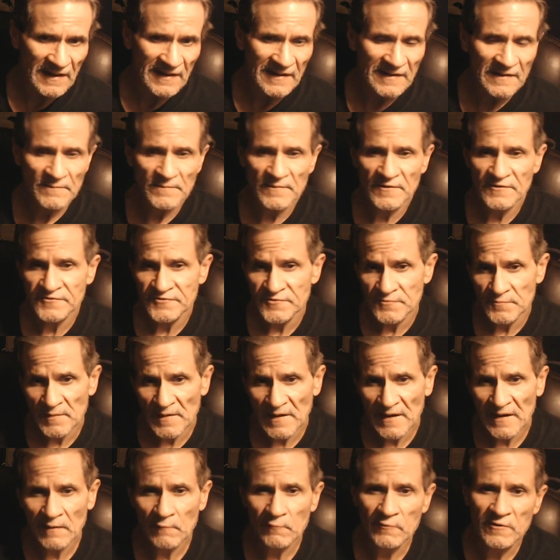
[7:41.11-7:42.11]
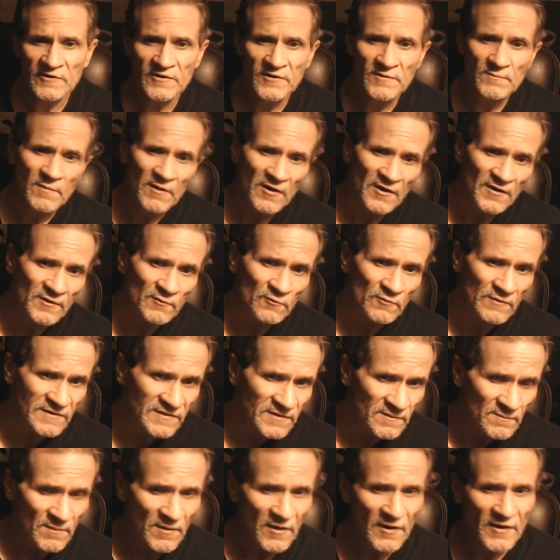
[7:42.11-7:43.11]
how much you buy, where you bought it, when you
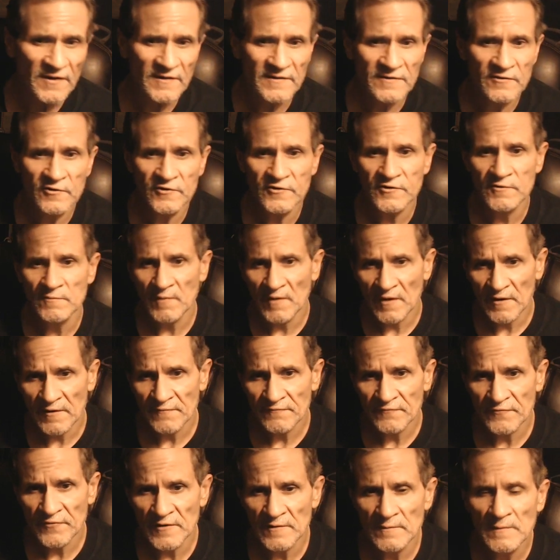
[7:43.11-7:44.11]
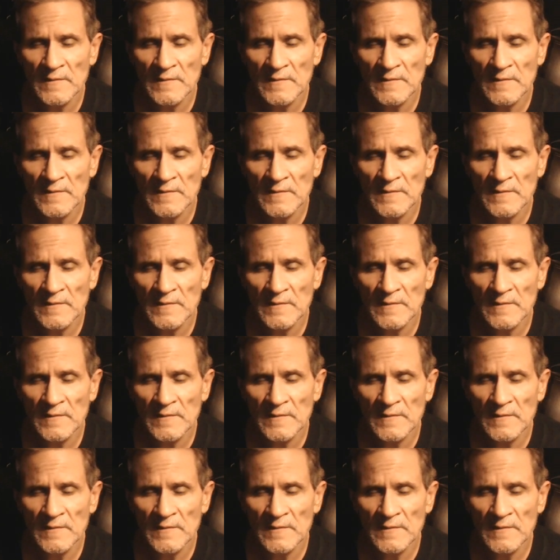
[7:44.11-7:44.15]
bought it, who you bought it from.